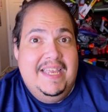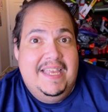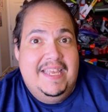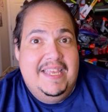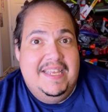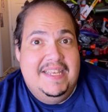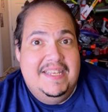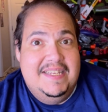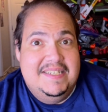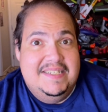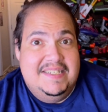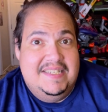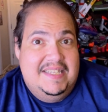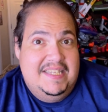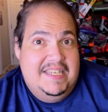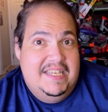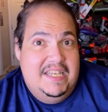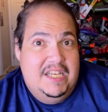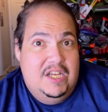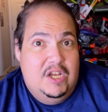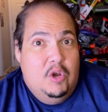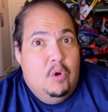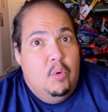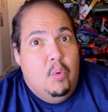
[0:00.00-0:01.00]
is
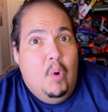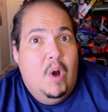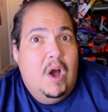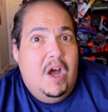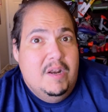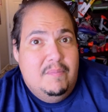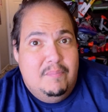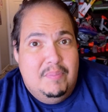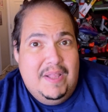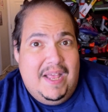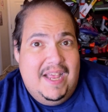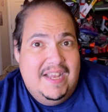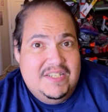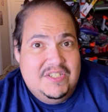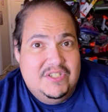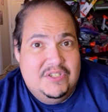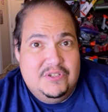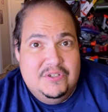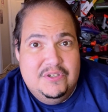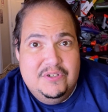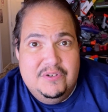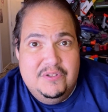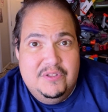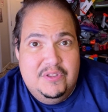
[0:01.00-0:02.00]
the Quad
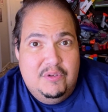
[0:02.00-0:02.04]
Blaster,